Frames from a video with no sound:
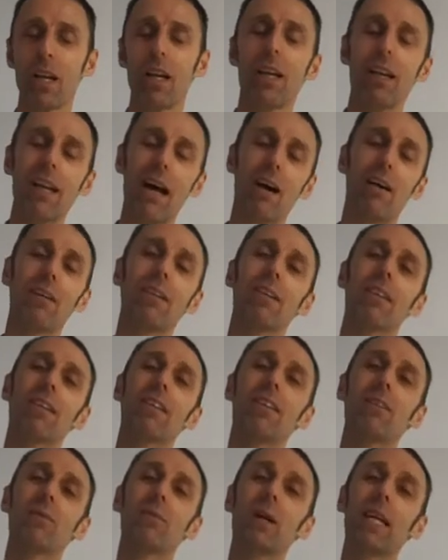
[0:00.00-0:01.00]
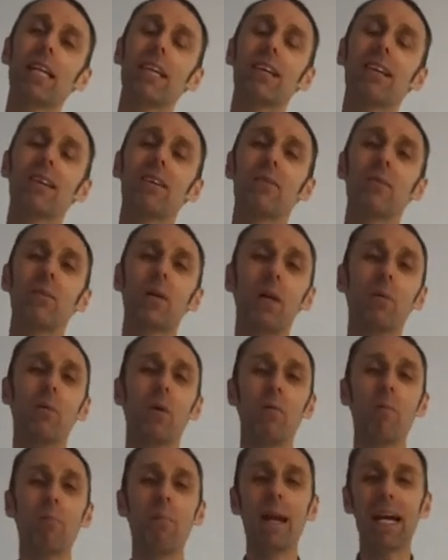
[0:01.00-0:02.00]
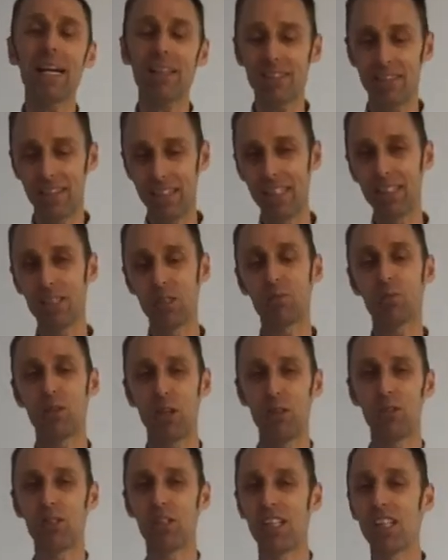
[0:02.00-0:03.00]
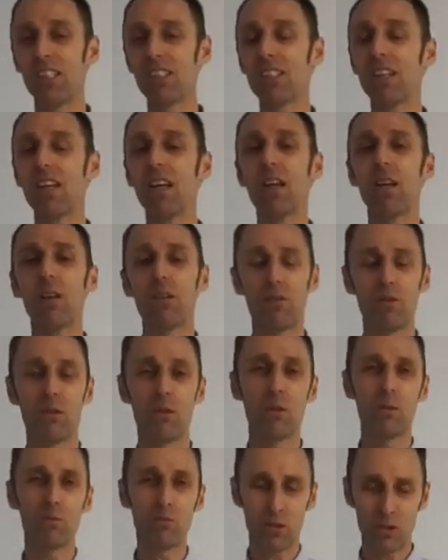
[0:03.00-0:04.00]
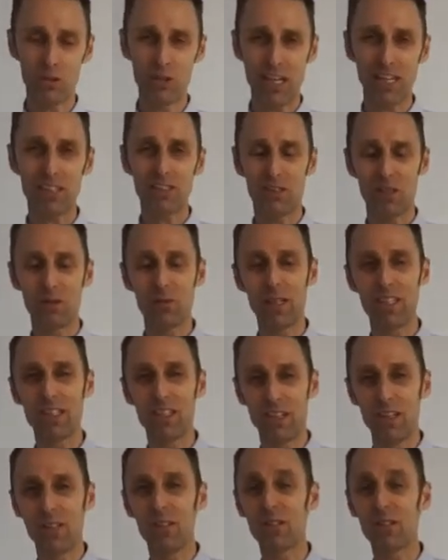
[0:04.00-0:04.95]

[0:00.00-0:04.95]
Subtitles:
Now we will mix these approaches through the projects that we do.